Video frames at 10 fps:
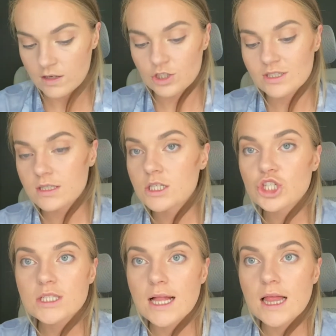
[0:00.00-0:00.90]
just
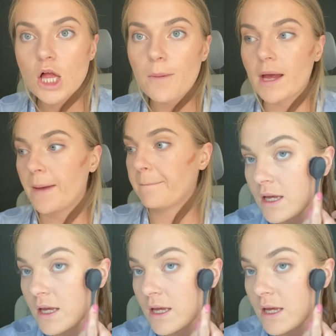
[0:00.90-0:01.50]
a little bit.